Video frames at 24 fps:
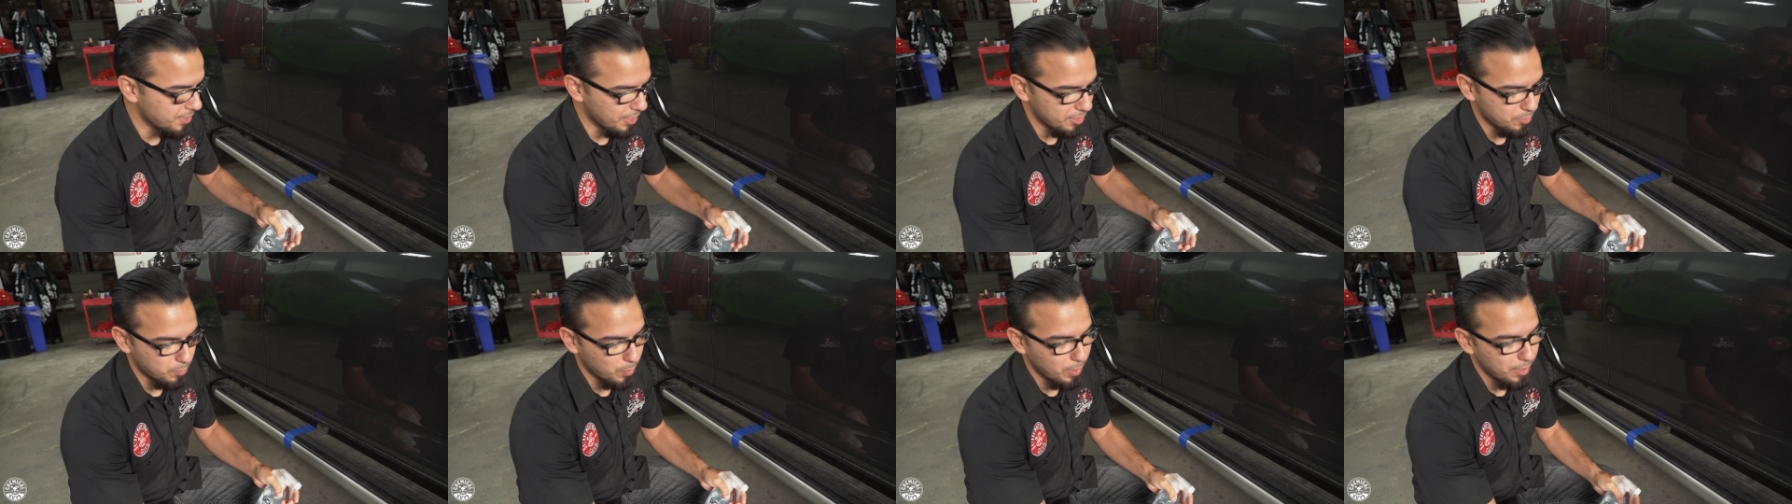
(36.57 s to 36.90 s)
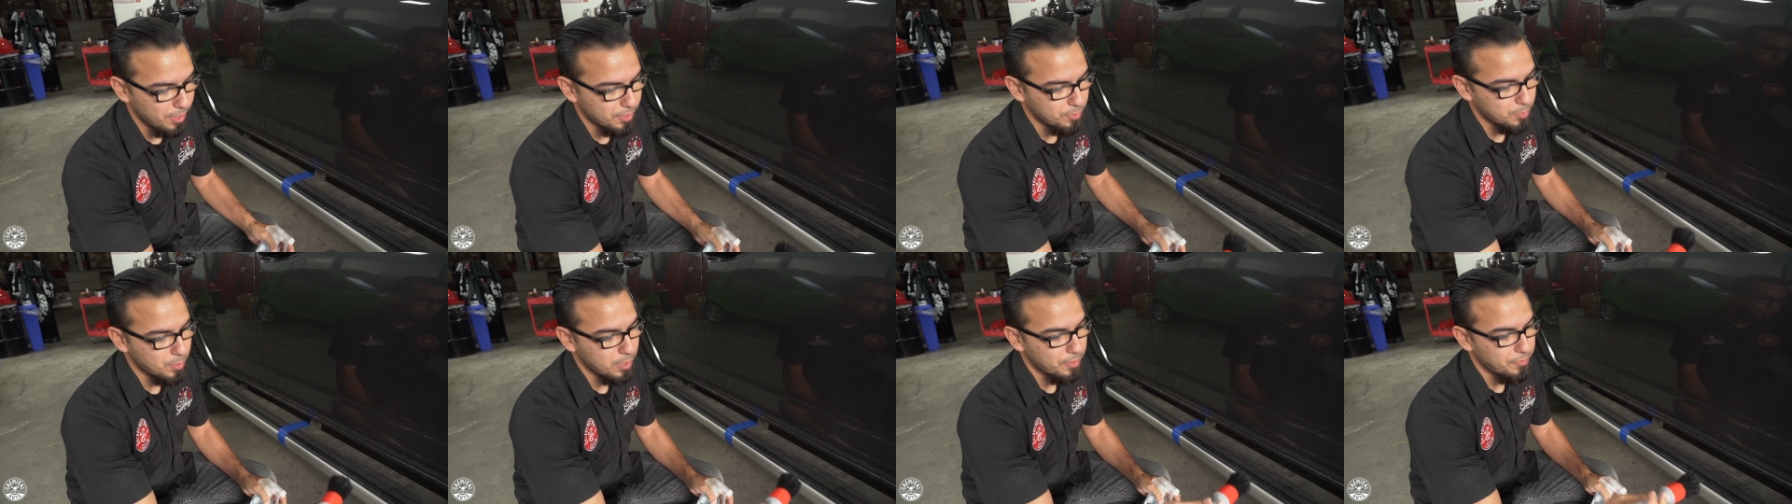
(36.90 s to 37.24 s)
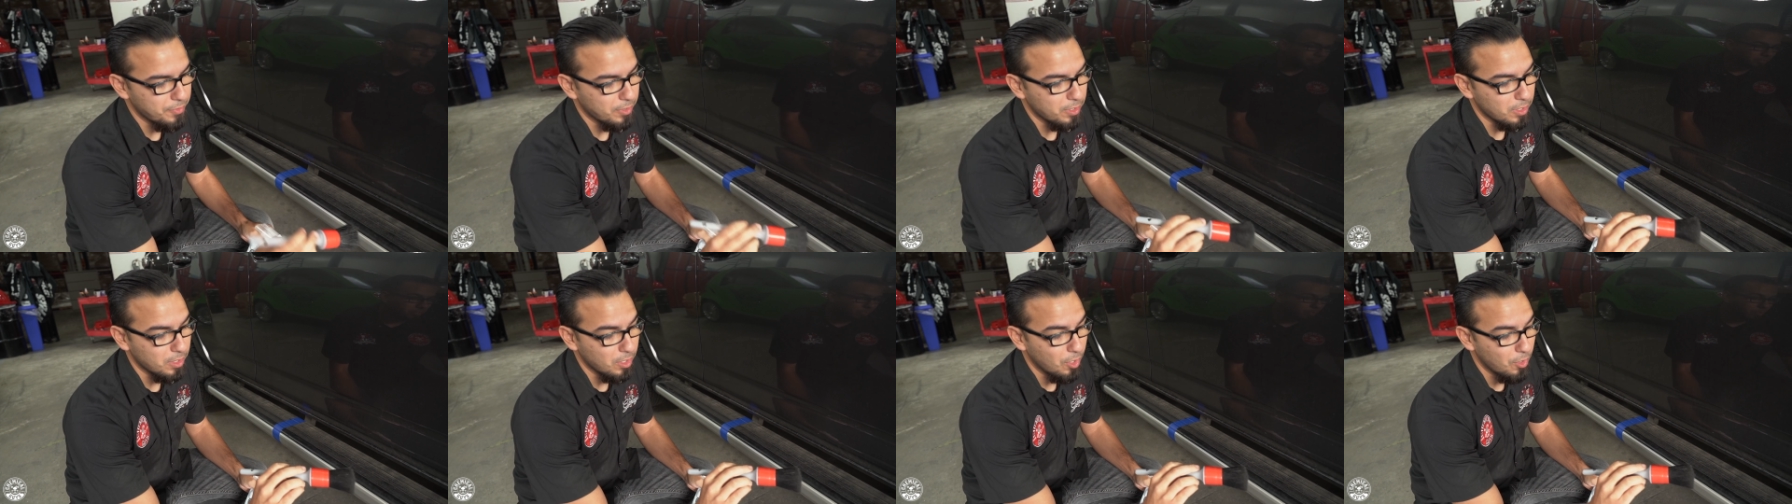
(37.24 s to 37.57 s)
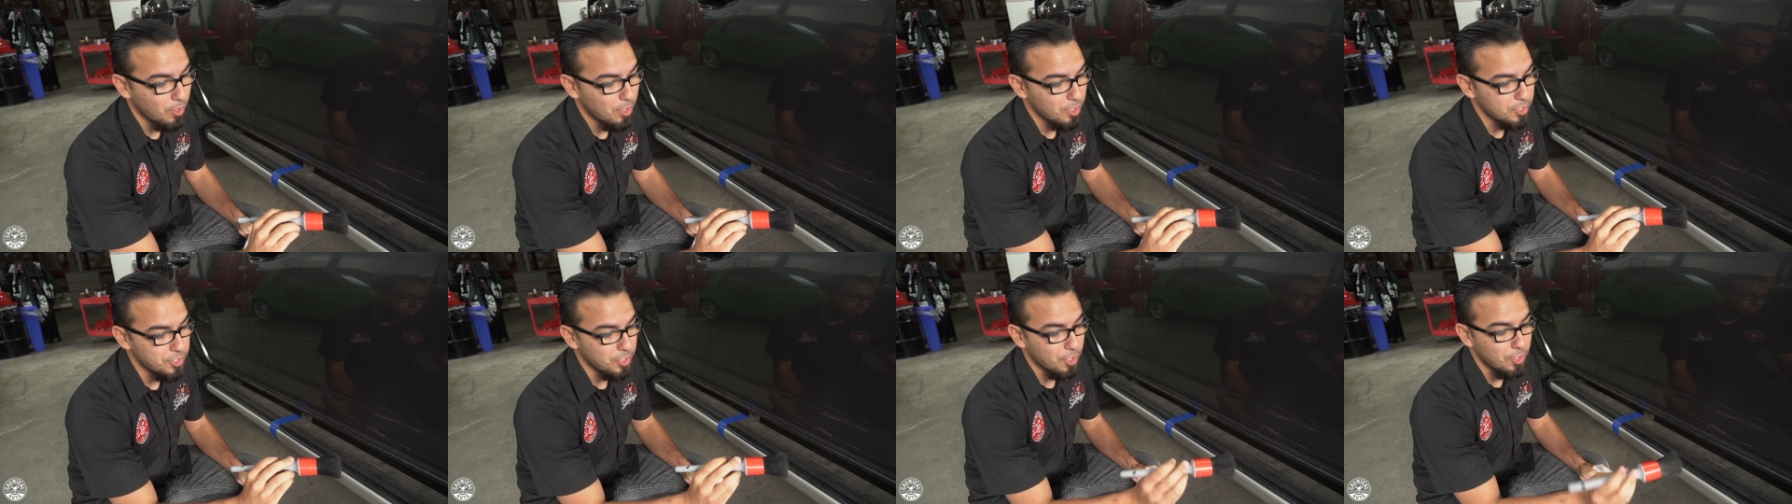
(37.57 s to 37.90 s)
as well as one of our
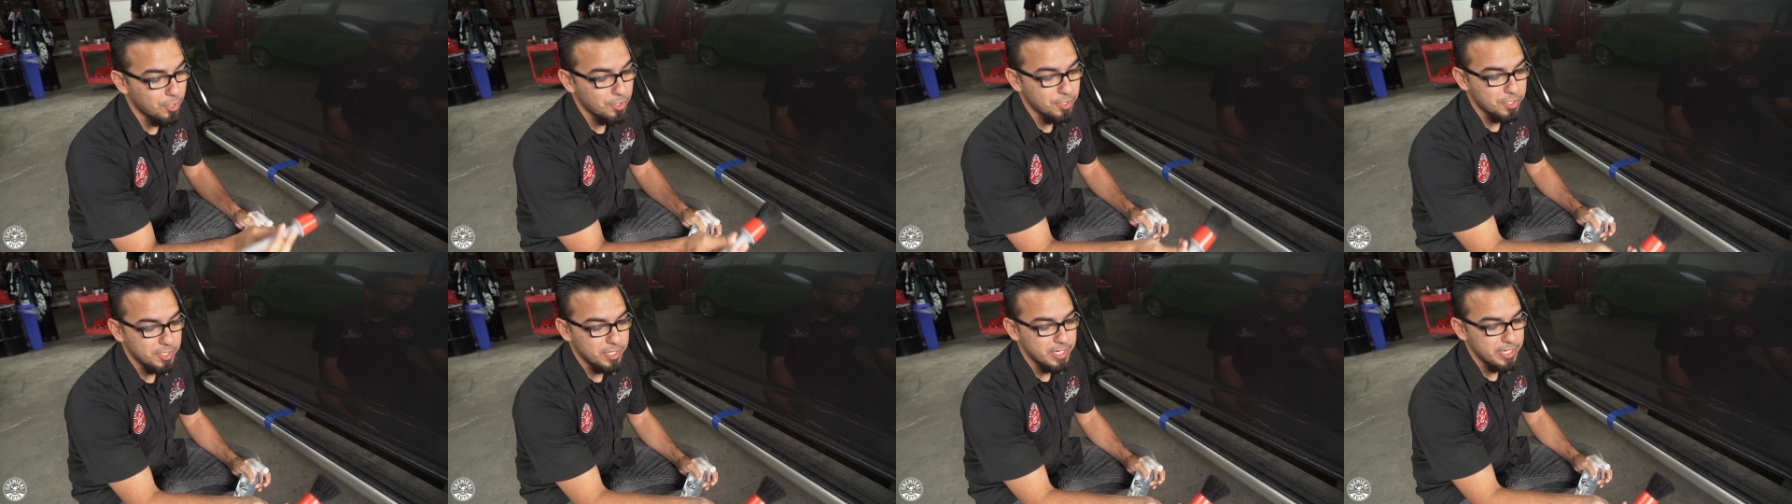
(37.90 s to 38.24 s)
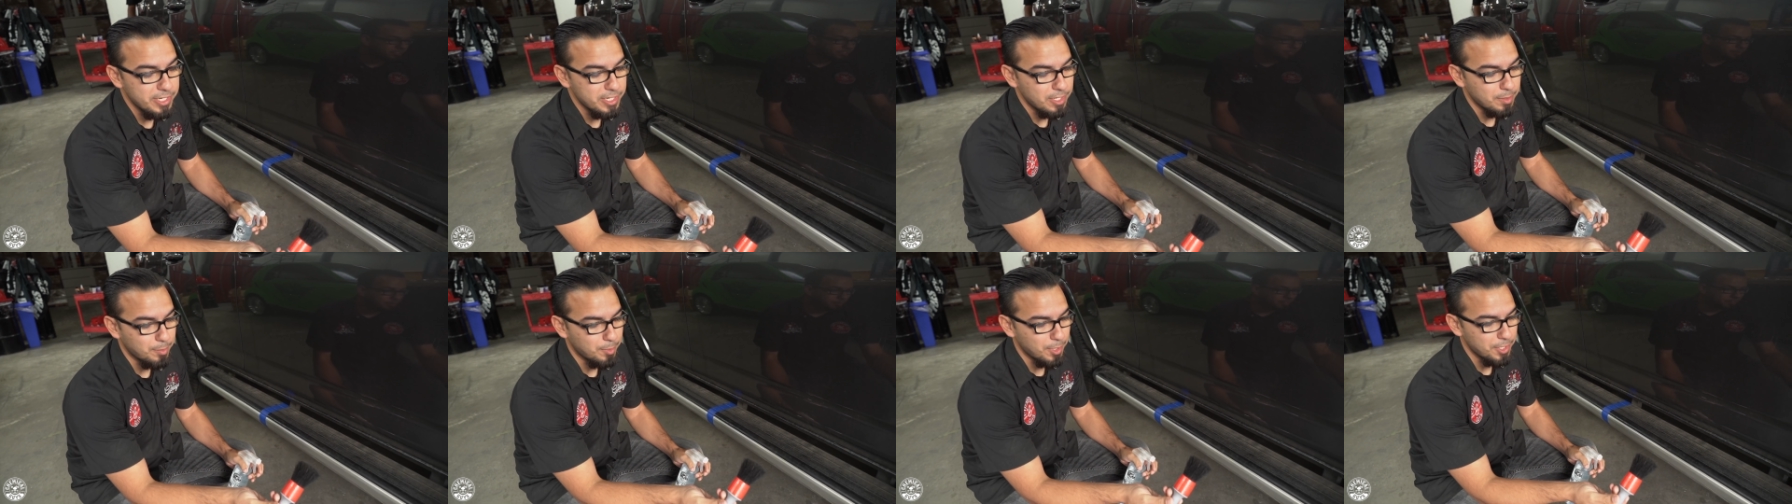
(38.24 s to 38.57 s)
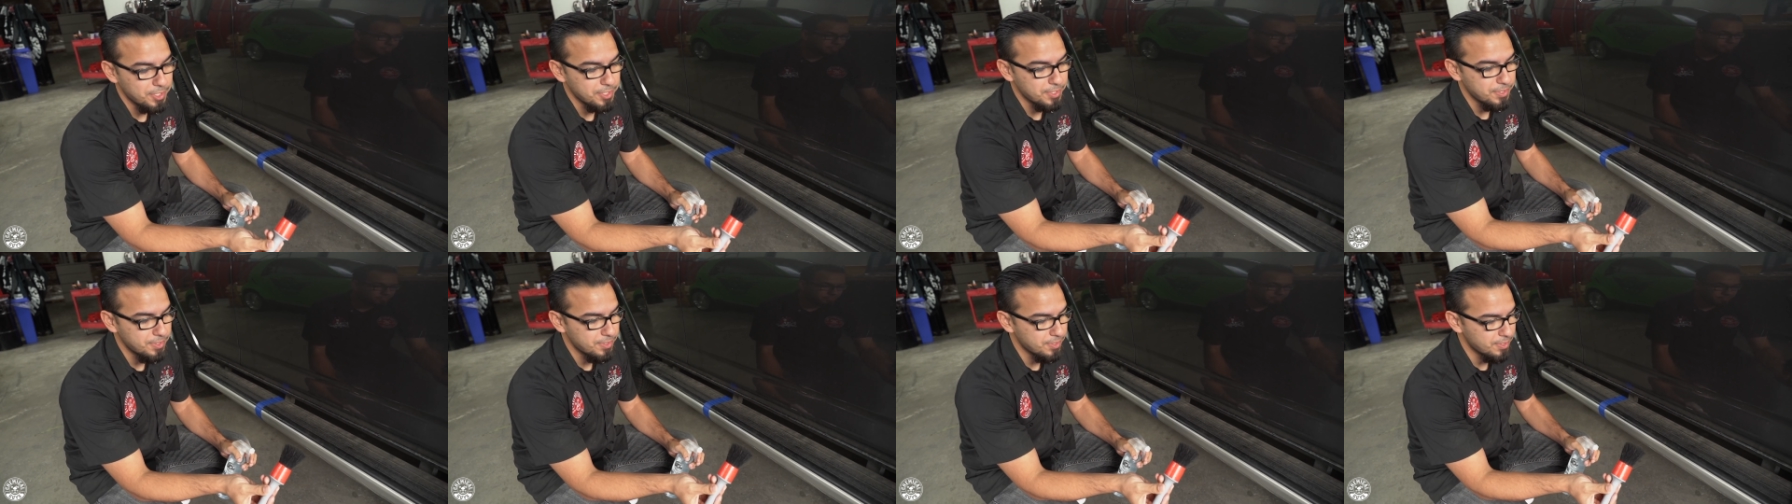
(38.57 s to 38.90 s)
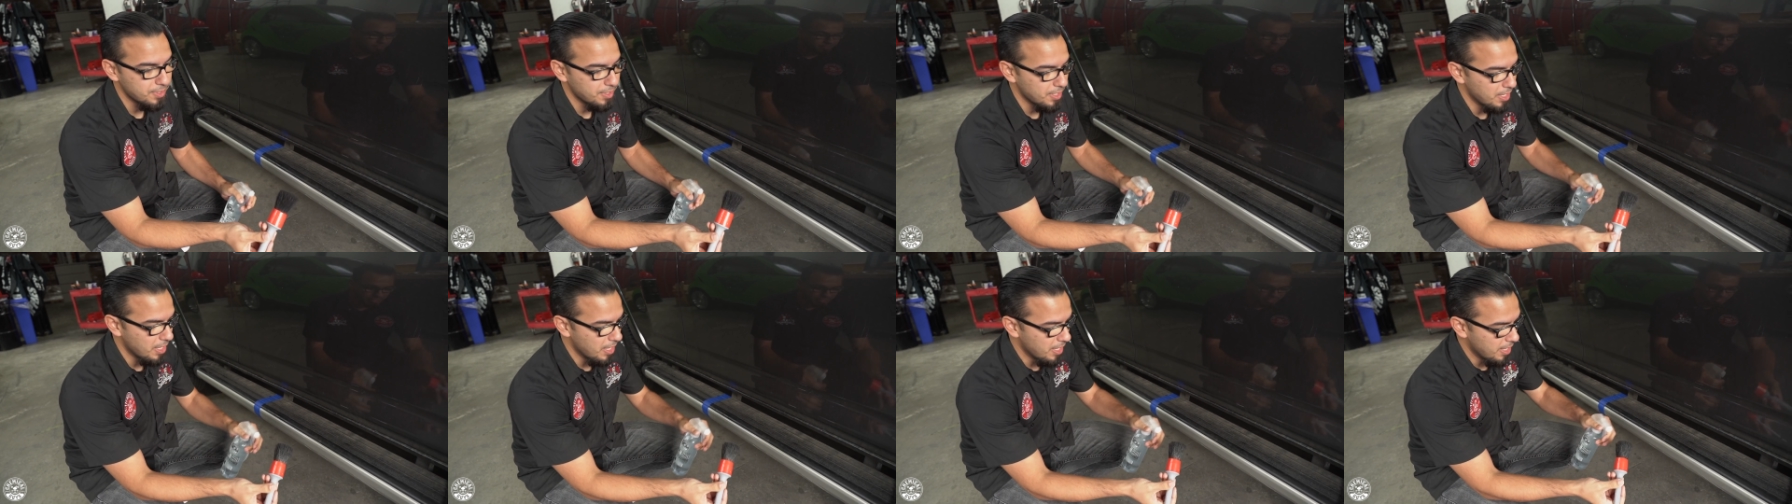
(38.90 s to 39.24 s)
large all-in-the-detail brushes.